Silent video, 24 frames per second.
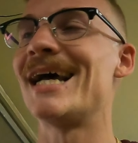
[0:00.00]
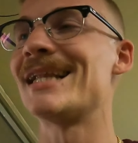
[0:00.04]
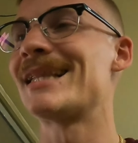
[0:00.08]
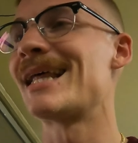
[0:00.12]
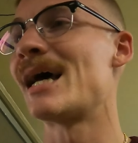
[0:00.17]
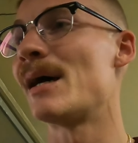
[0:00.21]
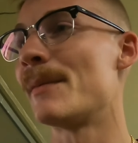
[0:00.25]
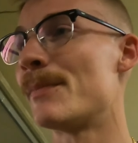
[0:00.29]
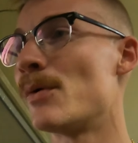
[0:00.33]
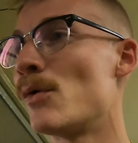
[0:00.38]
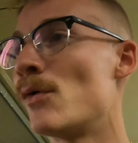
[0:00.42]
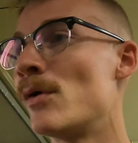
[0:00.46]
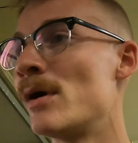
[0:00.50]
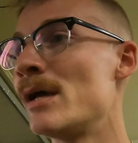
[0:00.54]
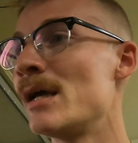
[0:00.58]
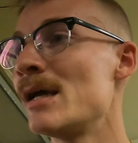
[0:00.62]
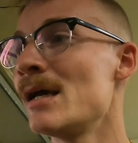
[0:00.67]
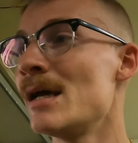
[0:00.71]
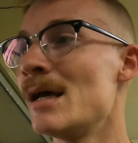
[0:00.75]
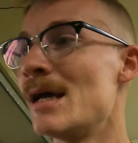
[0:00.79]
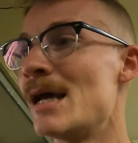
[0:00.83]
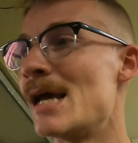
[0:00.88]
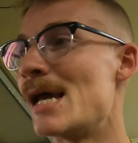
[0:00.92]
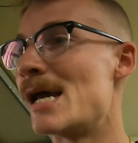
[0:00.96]
at that point,
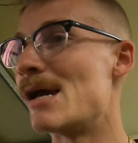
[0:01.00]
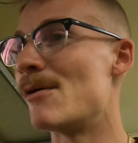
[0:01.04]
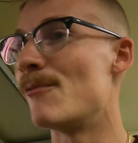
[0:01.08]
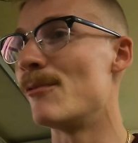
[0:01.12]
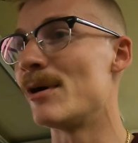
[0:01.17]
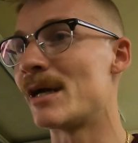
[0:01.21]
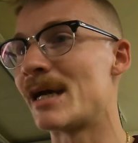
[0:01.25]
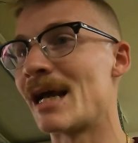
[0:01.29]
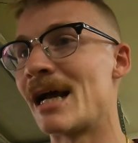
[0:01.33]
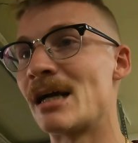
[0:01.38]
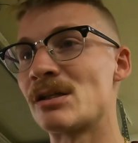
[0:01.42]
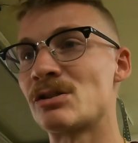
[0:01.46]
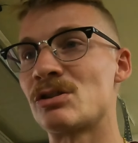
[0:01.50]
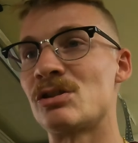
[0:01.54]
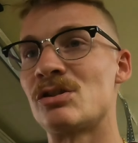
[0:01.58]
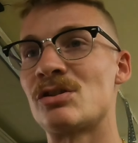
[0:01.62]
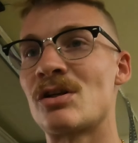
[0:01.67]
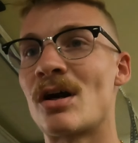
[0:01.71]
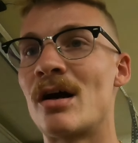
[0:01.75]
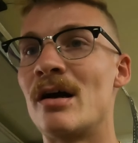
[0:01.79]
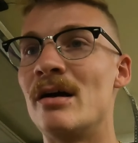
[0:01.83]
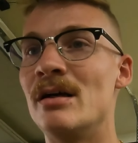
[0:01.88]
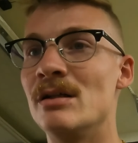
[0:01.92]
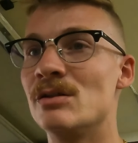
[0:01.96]
and we can actually
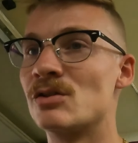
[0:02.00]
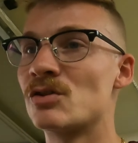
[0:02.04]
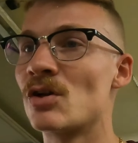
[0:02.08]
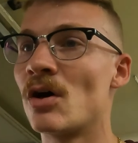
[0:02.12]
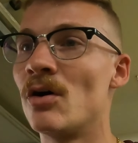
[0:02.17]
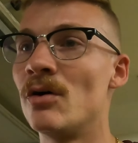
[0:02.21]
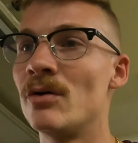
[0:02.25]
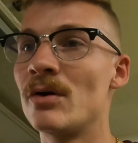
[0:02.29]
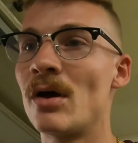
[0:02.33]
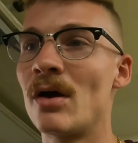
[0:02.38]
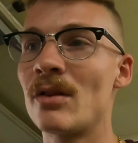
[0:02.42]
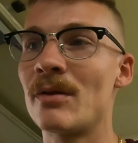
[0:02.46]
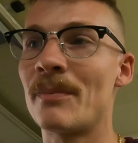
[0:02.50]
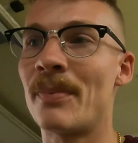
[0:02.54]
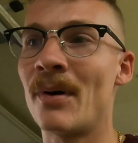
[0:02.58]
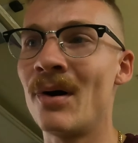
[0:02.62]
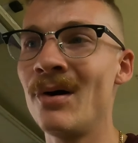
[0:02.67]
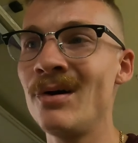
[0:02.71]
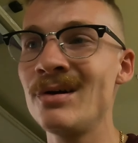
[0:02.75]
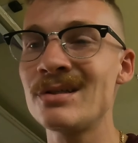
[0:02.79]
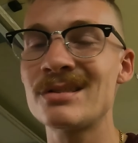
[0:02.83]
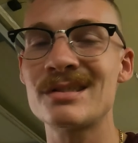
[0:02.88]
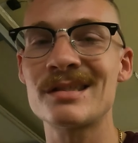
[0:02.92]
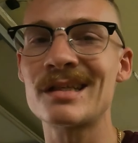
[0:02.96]
start installing all the
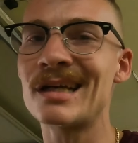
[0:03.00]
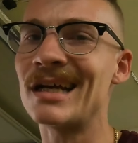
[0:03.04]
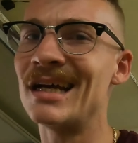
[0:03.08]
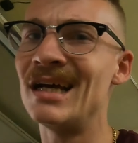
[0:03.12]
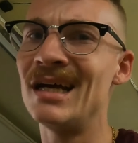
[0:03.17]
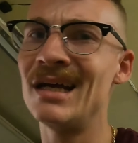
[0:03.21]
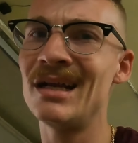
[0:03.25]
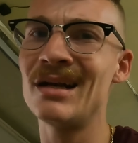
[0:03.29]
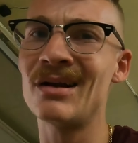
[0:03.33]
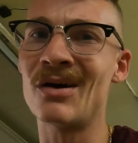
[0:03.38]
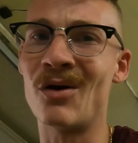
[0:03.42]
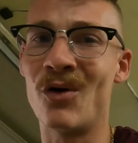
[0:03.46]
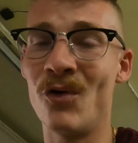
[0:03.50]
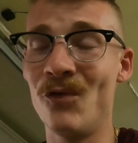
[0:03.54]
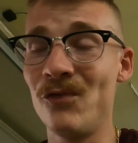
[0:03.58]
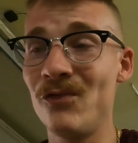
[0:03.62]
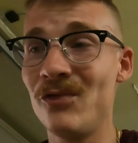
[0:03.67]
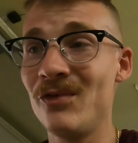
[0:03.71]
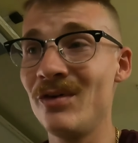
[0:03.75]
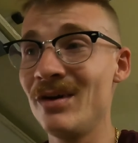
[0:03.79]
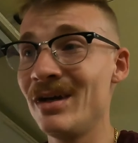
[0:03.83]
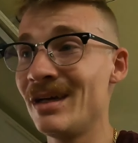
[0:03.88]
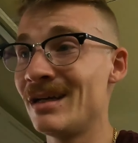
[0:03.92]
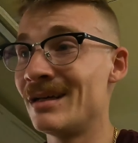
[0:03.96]
parts and
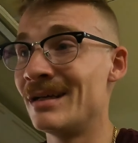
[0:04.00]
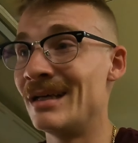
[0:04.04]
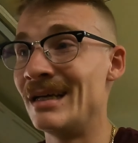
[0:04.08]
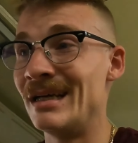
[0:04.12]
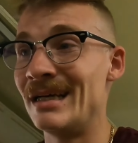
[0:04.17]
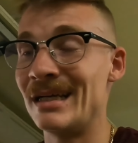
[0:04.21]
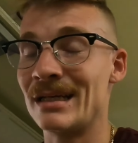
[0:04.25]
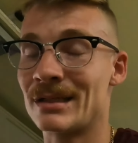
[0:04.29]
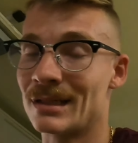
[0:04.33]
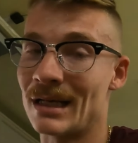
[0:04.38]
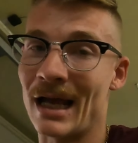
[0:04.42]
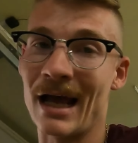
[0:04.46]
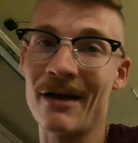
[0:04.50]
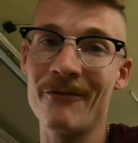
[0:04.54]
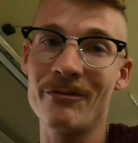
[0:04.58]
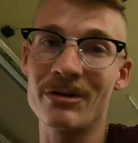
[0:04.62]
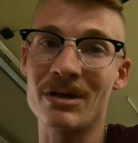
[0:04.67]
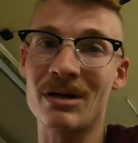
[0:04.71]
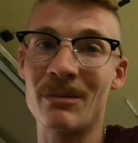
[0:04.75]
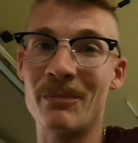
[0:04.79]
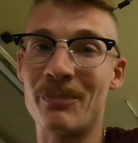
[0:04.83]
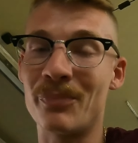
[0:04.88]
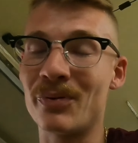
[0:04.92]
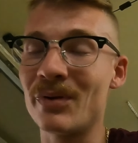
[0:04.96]
hopefully have it
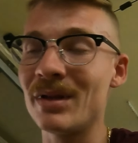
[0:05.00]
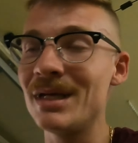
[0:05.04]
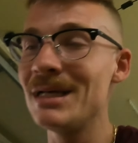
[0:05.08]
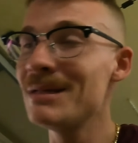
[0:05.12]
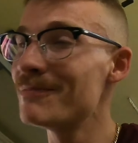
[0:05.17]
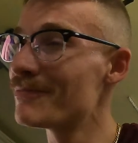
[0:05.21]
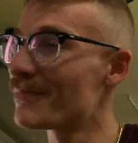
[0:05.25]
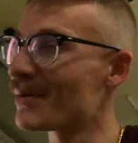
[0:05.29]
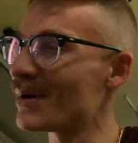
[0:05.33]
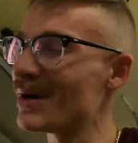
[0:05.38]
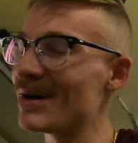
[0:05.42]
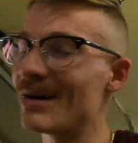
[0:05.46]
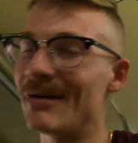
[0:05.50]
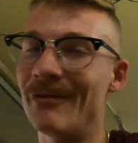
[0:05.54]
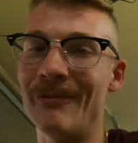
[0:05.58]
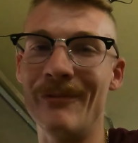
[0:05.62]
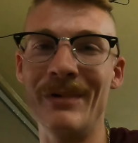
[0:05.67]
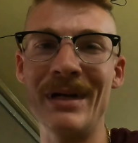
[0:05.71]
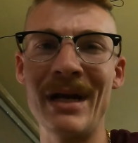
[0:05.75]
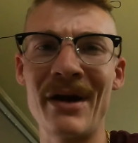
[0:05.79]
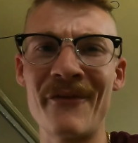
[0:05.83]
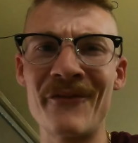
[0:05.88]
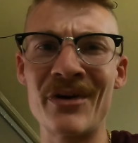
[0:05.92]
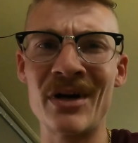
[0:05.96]
complete. But
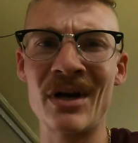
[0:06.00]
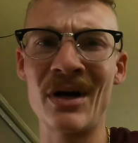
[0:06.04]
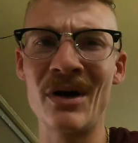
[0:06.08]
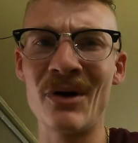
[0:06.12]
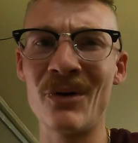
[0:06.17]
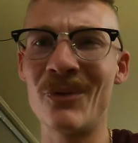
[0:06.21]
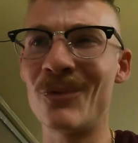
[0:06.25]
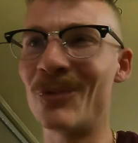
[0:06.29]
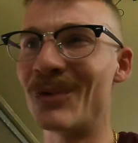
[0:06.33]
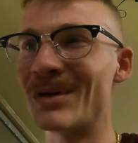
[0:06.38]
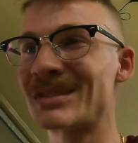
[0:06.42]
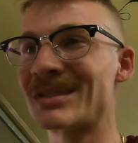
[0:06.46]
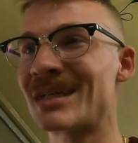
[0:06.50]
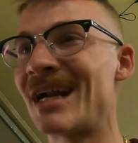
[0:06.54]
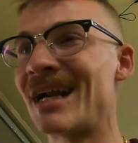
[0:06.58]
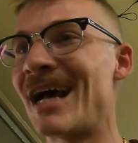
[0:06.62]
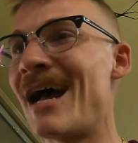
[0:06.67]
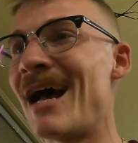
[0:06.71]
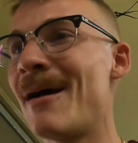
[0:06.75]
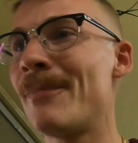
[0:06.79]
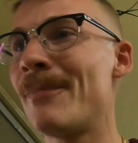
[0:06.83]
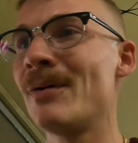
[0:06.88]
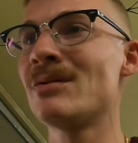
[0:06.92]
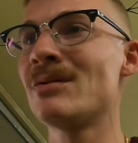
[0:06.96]
we never know what's gonna
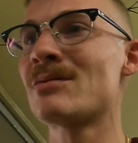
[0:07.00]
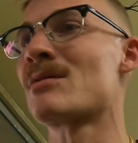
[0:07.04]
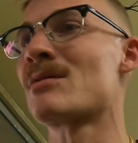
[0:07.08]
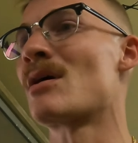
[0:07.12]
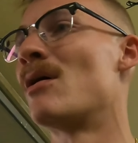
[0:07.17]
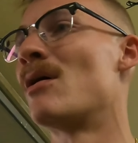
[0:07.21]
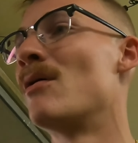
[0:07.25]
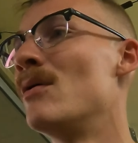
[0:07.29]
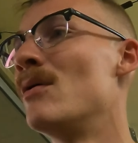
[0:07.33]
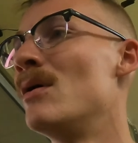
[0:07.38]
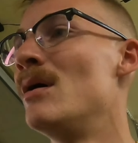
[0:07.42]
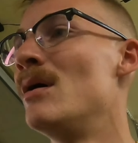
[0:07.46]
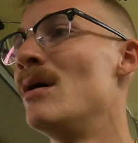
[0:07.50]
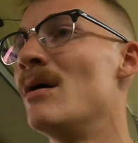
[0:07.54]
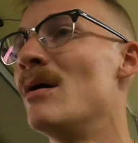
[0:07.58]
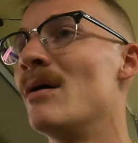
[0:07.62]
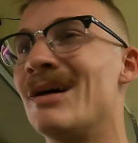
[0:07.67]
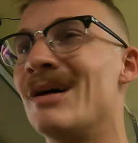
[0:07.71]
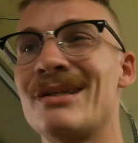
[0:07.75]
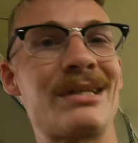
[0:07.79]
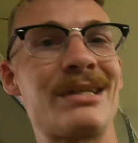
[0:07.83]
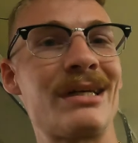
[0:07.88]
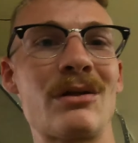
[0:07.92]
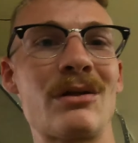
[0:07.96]
happen, so
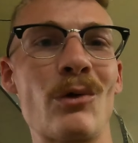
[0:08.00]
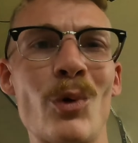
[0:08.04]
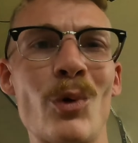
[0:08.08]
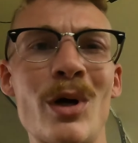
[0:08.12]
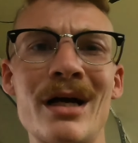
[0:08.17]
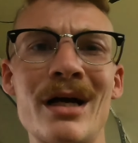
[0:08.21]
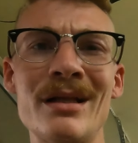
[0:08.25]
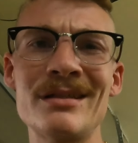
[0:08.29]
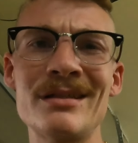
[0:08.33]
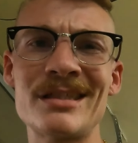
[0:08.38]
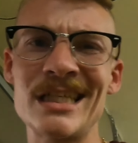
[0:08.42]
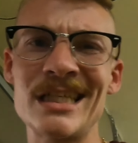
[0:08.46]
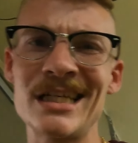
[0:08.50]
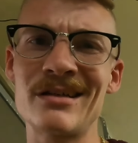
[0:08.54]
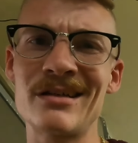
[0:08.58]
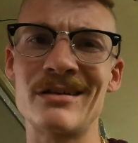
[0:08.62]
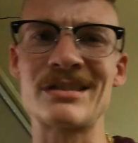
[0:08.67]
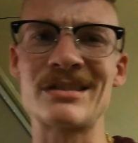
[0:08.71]
let's get to work on this thing.